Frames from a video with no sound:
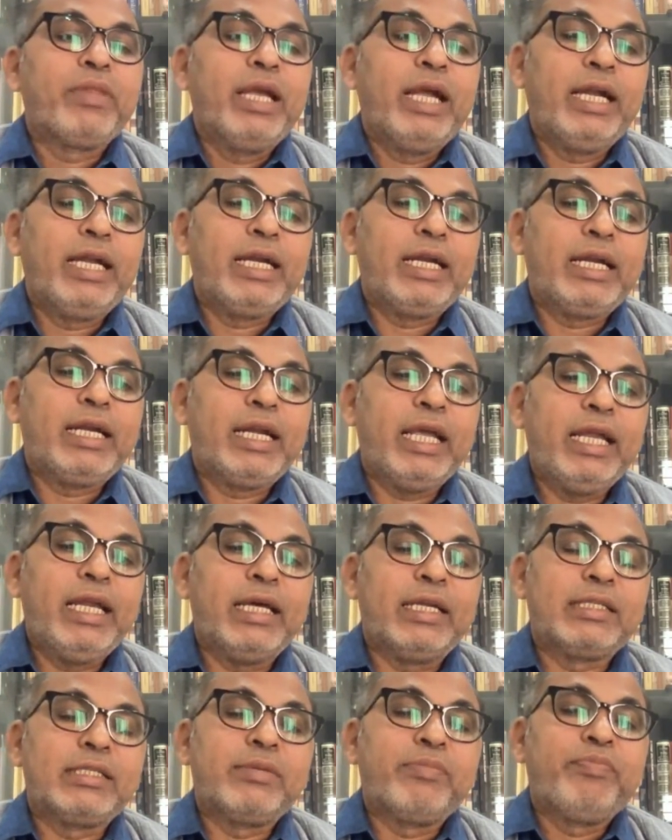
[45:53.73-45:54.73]

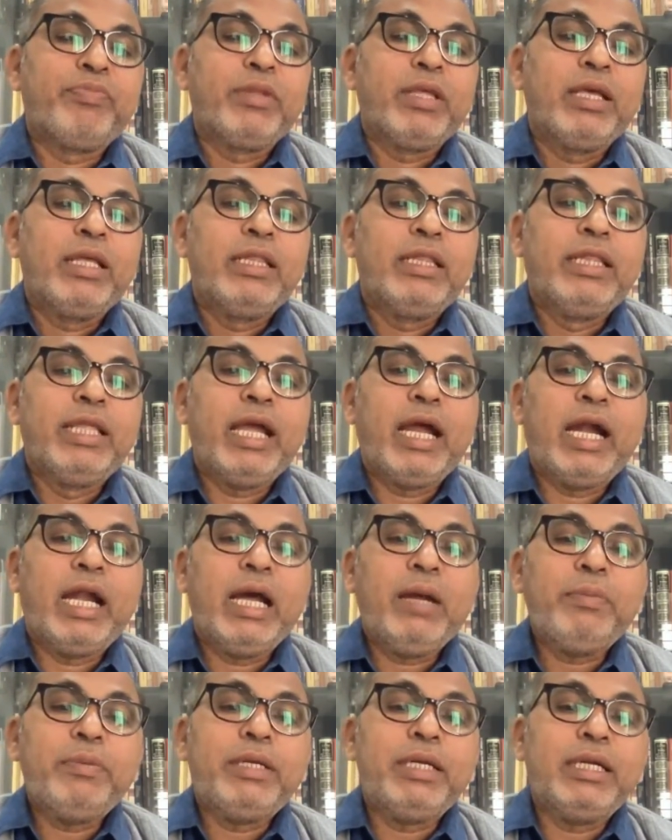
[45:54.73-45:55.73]
entertainers. They
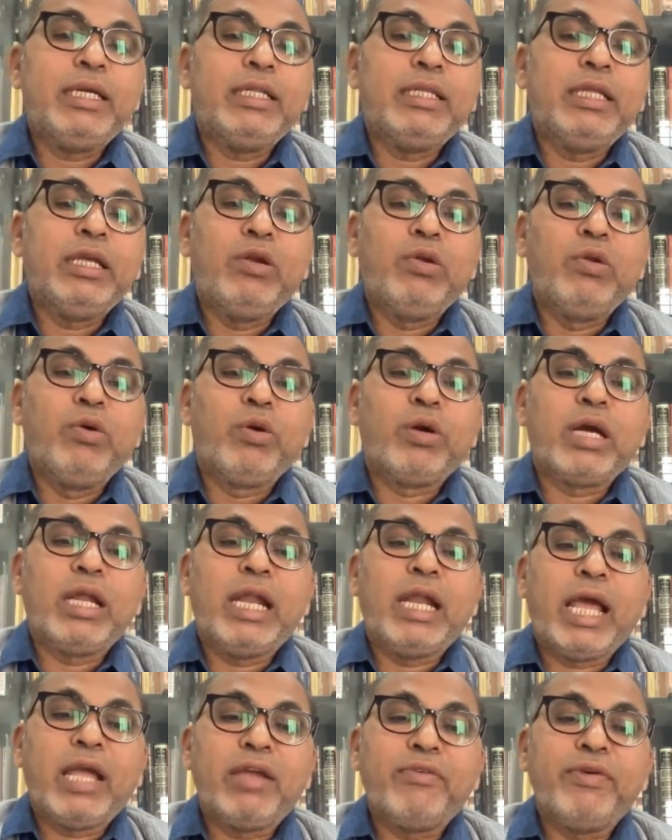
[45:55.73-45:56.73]
adapted the local
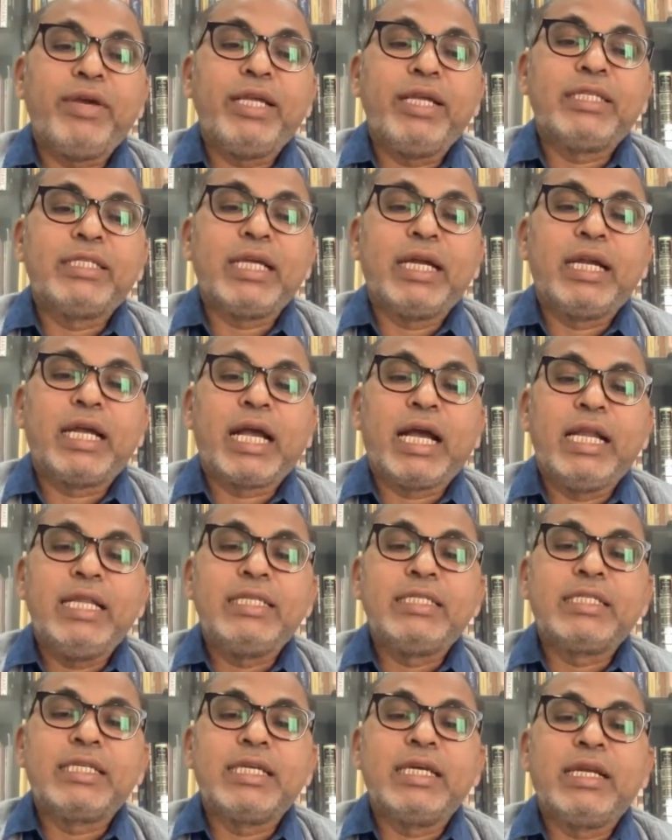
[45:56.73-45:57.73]
language and
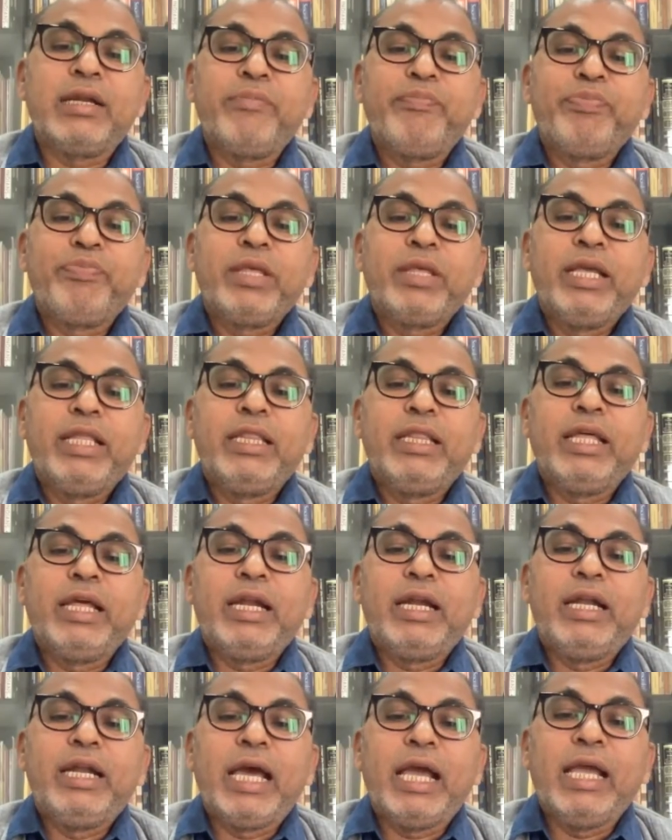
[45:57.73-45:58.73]
culture in
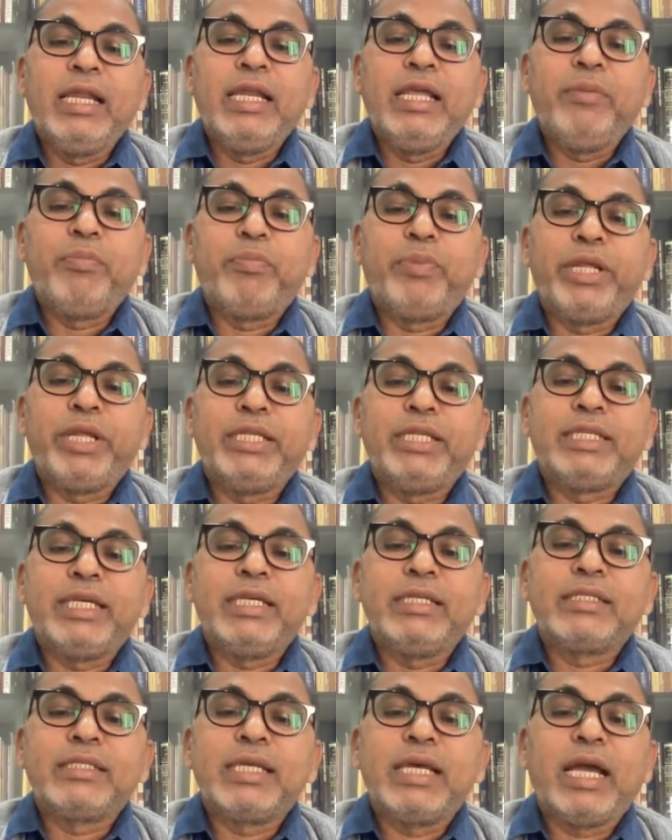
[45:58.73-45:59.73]
their daily
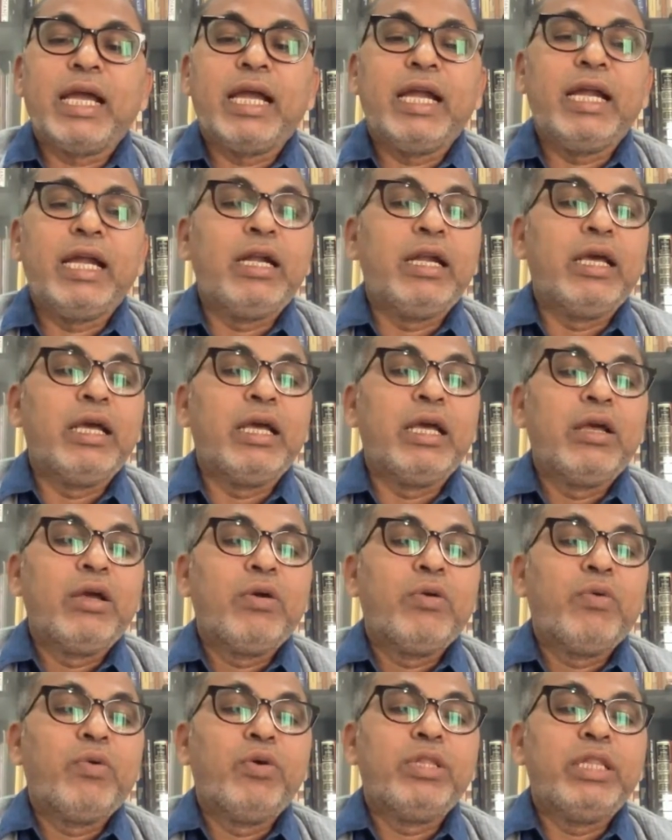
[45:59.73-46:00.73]
preachings and
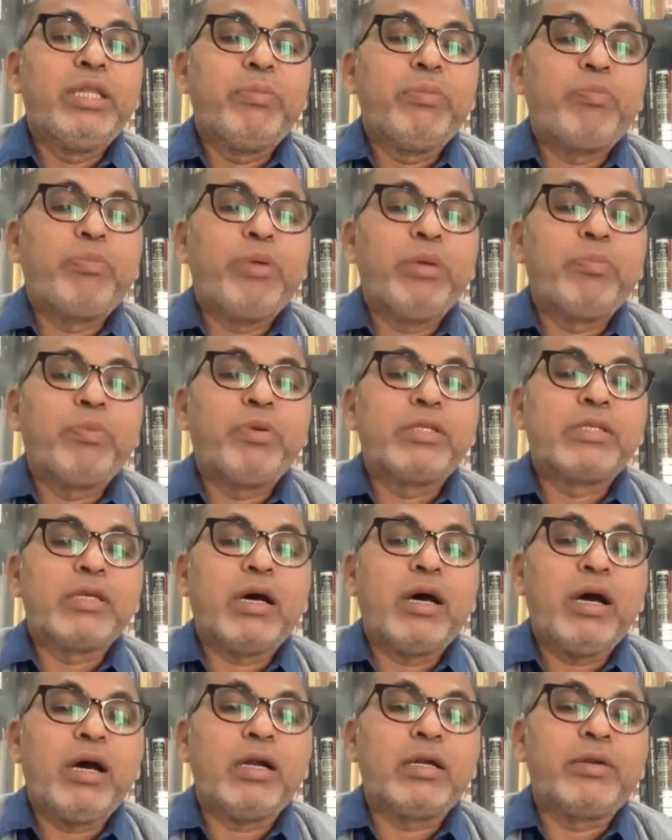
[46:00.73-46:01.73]
won the people's
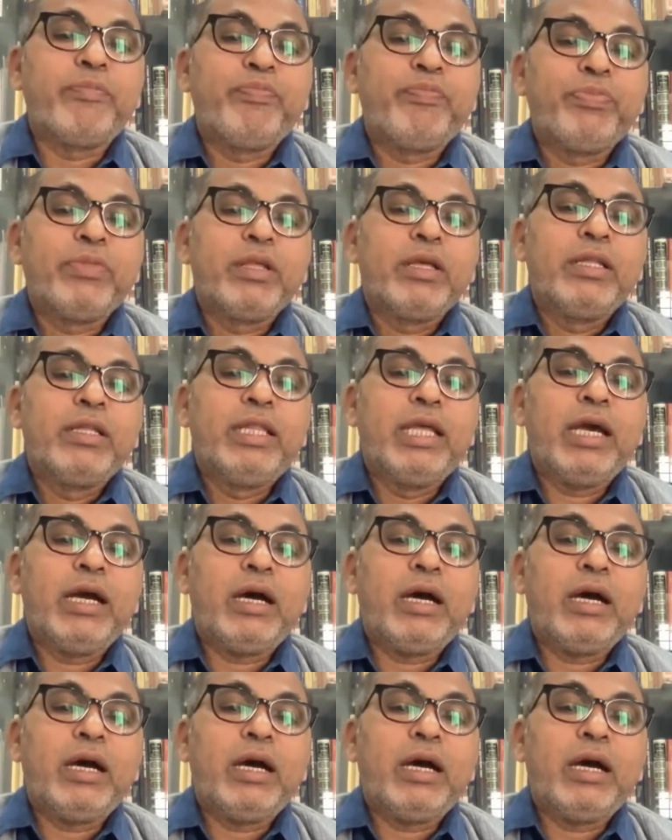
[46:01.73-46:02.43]
heart. They